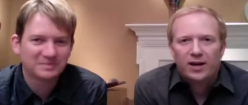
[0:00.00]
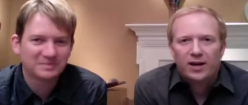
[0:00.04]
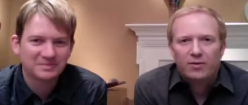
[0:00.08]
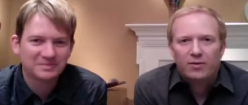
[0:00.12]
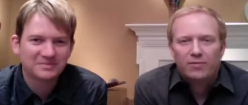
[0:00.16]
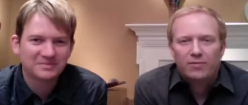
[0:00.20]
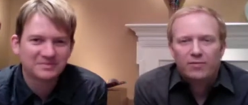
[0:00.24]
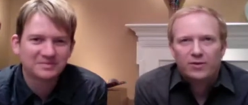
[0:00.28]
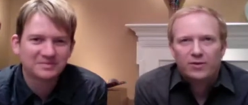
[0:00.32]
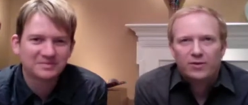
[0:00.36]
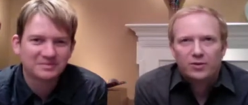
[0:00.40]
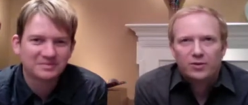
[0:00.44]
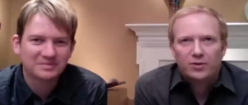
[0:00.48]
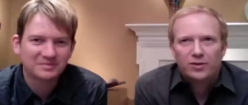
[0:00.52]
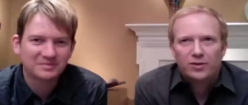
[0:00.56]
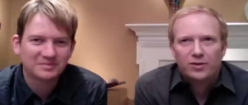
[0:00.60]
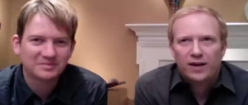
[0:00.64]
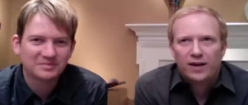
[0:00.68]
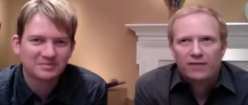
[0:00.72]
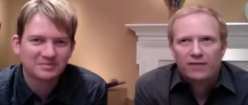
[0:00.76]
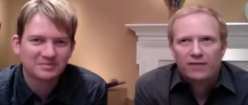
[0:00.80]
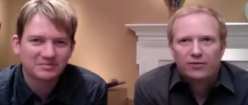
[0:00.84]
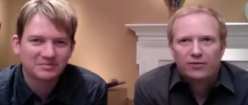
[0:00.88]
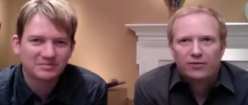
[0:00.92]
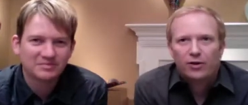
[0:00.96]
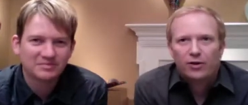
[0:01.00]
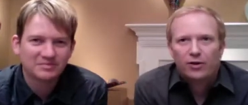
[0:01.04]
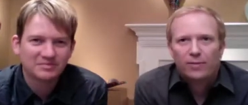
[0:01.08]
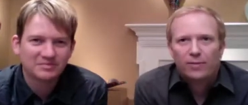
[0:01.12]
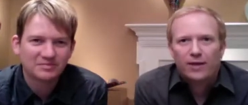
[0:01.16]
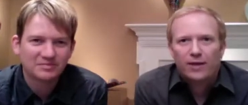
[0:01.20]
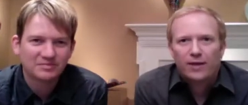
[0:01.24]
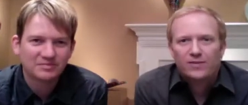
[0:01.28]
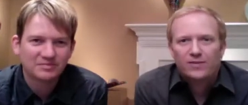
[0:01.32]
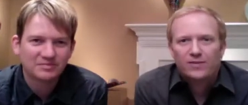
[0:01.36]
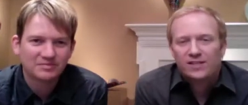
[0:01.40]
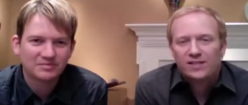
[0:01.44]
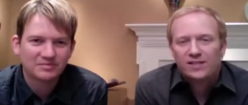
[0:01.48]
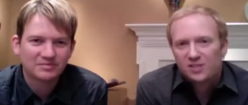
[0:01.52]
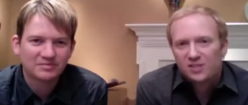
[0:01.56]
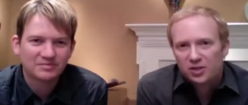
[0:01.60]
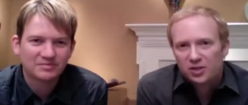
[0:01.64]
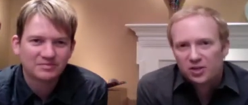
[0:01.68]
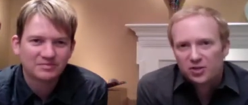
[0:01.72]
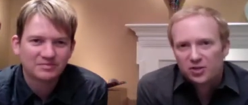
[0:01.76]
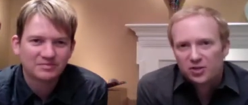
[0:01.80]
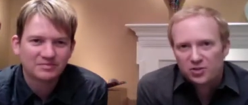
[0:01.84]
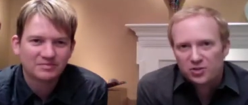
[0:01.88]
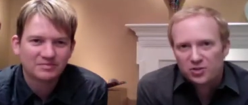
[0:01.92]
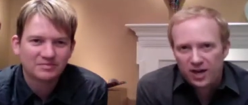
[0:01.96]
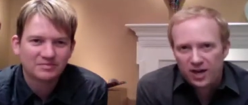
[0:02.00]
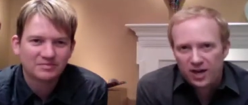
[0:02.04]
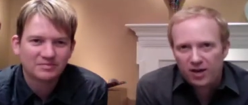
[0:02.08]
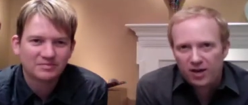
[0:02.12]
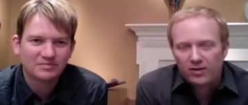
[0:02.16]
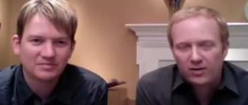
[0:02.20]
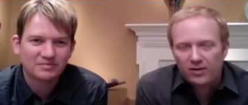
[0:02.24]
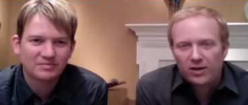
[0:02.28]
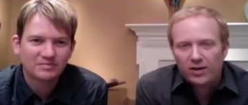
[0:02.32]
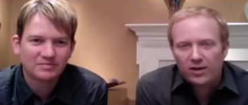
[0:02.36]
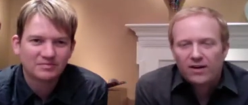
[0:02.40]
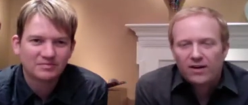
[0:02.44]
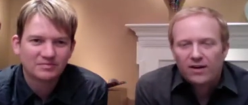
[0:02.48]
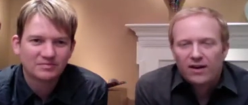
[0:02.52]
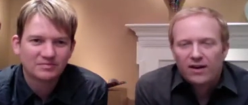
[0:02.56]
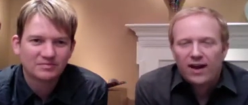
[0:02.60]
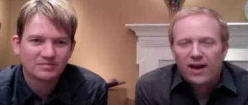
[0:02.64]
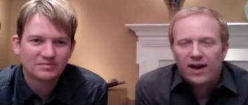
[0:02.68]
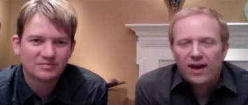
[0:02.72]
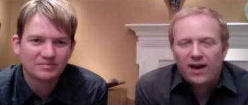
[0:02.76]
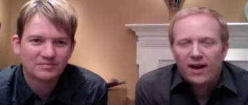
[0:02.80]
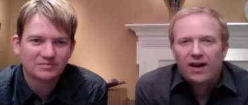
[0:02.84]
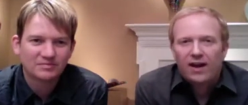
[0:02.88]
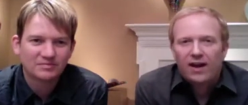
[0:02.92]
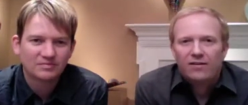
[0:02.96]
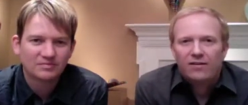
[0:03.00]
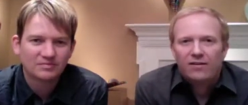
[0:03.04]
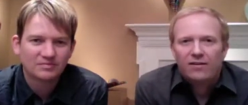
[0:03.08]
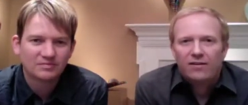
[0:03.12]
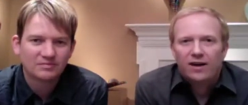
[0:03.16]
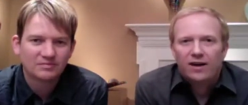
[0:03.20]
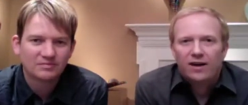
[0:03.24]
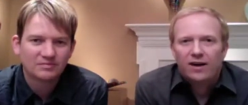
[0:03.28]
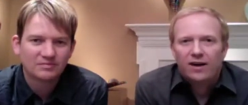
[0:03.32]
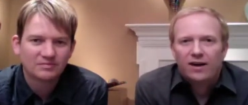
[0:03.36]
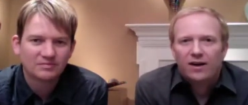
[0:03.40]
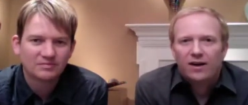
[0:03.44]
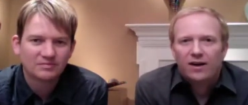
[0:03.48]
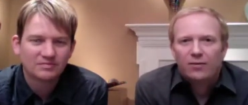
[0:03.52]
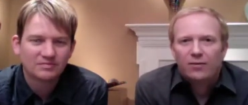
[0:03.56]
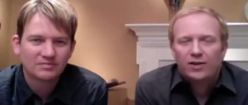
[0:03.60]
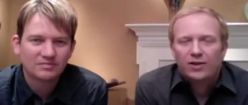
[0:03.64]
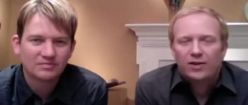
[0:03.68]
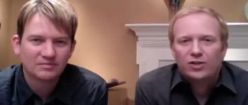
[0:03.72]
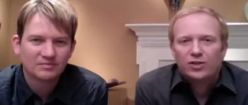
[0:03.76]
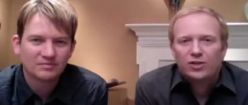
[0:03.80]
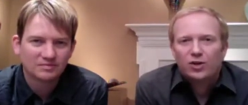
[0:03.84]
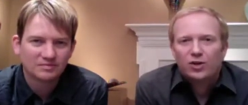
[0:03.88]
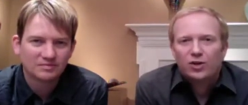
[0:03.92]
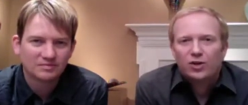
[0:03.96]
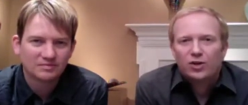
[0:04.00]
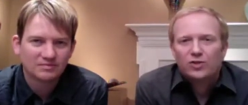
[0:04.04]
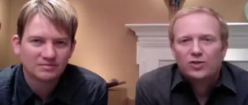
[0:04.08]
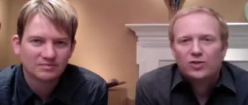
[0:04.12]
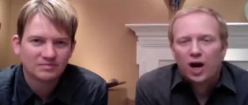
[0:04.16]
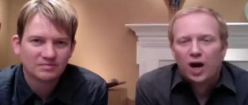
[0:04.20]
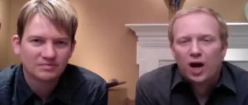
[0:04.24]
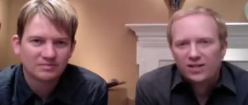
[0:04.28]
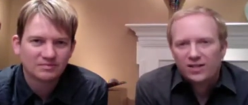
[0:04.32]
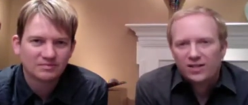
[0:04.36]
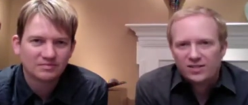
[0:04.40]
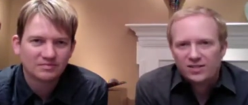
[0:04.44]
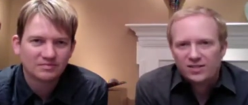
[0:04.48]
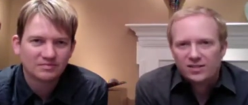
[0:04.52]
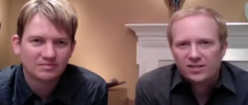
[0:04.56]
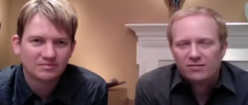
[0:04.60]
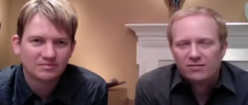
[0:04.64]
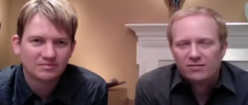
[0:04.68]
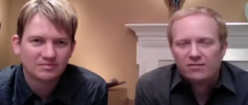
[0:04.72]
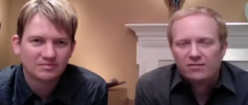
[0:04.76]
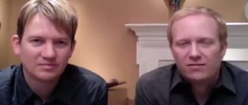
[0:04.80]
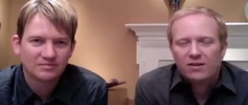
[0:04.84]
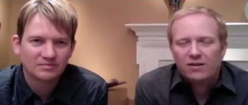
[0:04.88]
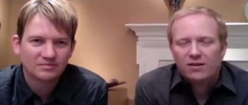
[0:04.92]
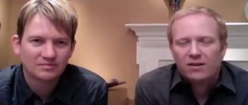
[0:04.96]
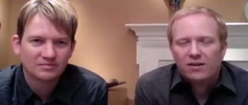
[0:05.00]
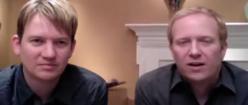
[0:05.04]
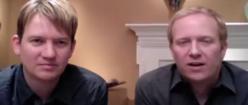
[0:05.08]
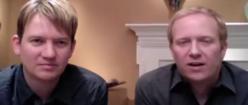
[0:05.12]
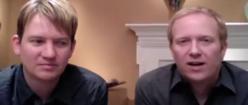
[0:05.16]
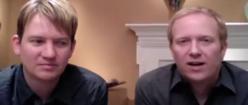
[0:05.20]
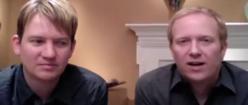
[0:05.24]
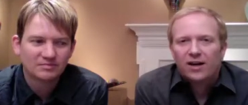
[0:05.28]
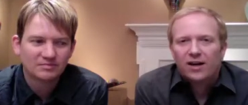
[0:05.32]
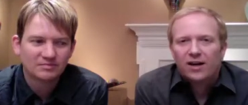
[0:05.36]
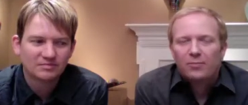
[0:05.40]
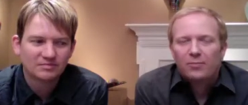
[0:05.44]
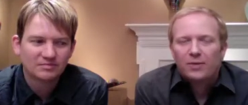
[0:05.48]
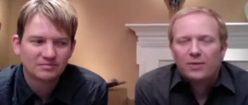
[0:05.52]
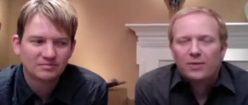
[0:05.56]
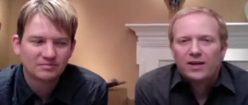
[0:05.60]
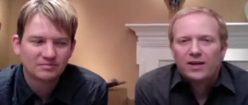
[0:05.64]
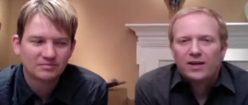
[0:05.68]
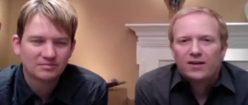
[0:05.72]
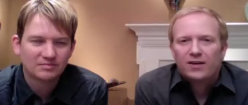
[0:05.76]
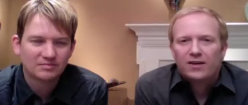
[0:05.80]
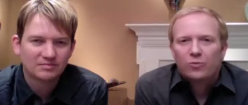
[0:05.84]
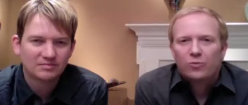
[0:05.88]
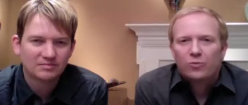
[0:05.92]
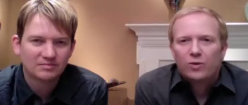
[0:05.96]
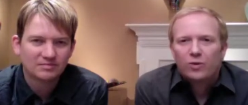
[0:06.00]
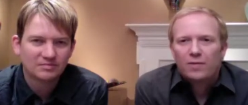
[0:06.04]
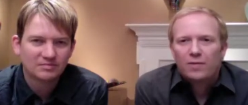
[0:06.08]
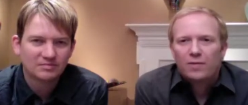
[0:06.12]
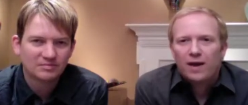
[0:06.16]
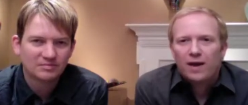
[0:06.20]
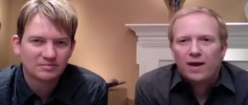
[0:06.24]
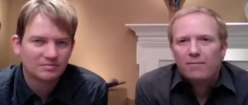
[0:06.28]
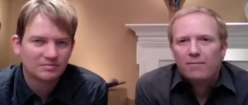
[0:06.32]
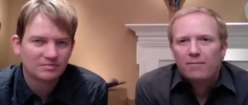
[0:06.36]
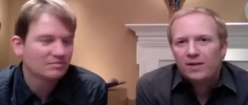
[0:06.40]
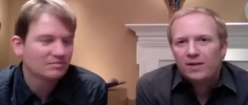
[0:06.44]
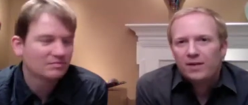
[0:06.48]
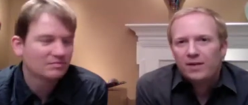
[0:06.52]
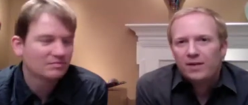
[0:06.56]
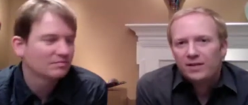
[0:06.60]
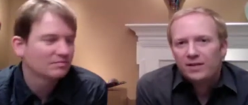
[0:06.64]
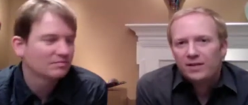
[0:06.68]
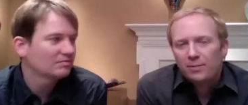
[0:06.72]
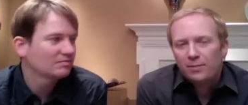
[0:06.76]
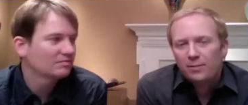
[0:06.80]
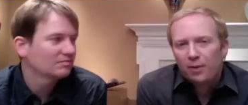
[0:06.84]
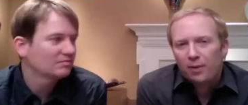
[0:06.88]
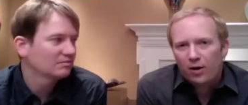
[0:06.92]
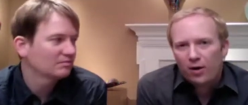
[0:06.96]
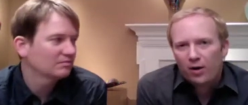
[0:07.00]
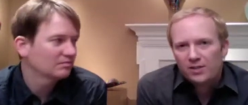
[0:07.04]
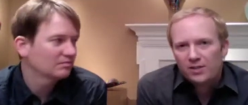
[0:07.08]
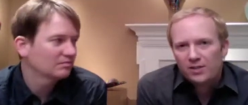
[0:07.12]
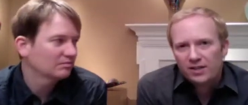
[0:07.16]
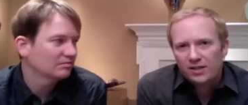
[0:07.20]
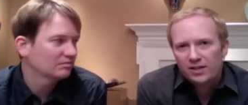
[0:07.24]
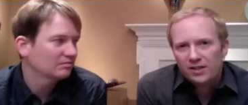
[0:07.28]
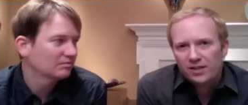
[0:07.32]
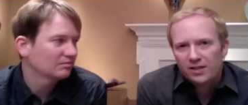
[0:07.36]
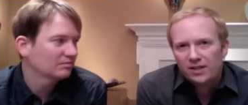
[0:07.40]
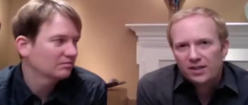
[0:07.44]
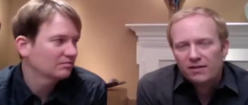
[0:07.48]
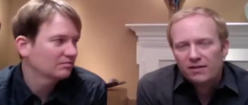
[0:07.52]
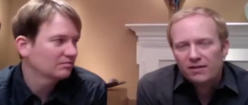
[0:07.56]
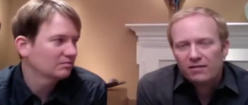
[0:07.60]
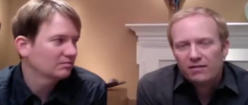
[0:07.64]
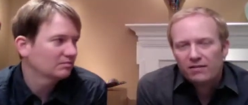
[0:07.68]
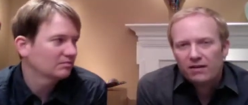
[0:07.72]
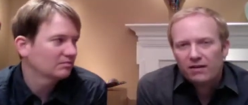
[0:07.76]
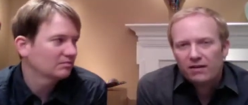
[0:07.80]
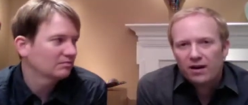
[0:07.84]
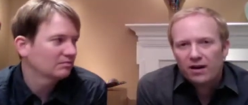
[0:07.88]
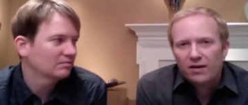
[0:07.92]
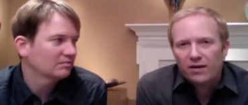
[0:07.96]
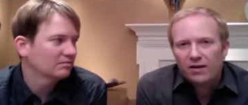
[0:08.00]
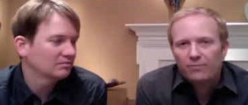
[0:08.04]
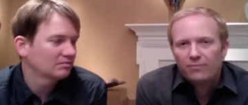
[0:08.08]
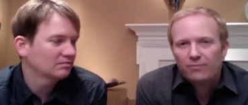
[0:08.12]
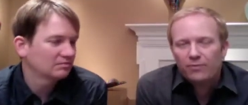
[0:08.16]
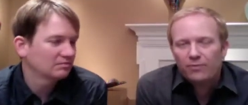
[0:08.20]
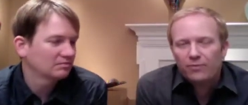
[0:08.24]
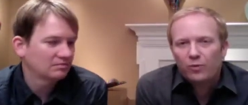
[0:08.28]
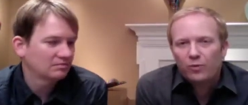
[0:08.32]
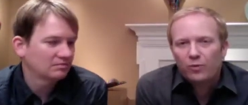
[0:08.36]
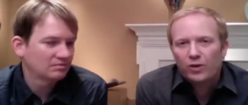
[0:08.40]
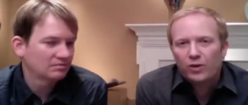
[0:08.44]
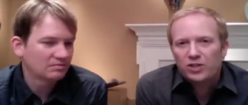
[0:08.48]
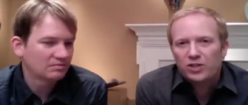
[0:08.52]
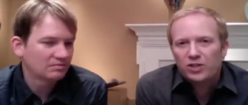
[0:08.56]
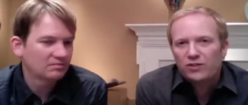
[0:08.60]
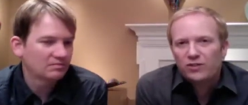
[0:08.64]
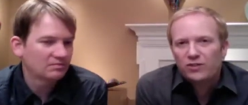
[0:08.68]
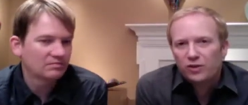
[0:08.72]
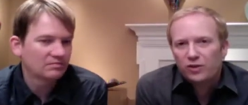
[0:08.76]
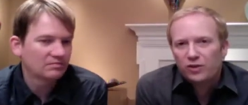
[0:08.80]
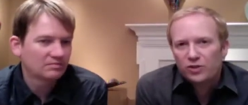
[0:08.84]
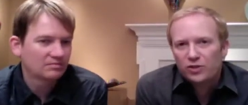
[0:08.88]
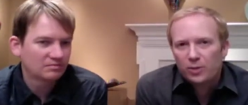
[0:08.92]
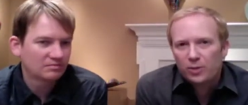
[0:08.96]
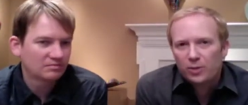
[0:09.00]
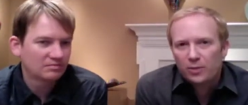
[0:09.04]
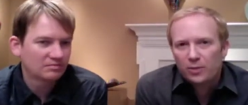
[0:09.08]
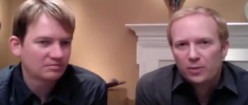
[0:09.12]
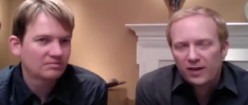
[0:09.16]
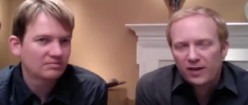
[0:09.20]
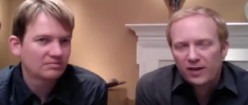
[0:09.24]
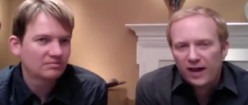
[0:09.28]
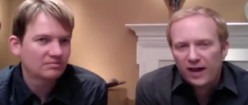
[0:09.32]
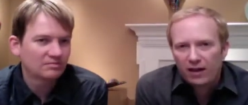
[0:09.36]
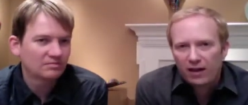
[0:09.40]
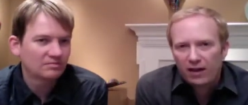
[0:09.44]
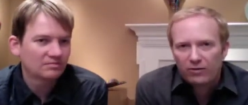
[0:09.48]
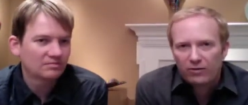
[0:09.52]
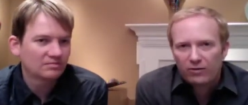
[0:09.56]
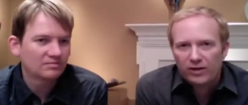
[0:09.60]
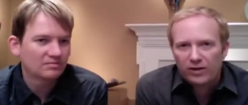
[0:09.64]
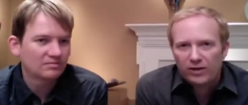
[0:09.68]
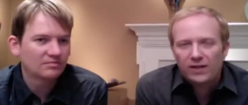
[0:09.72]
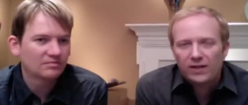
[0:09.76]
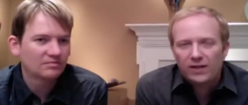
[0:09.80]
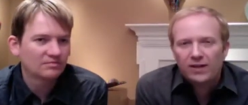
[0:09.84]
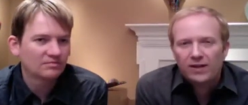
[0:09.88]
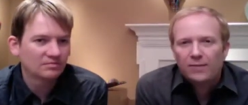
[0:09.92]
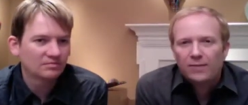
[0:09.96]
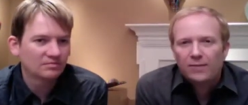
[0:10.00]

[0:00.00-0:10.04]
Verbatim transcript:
Speaker 1: we've been doing that for about six years now, and uh, we chose Austin. Uh, because we met Mindy Party uh, when she first opened the gallery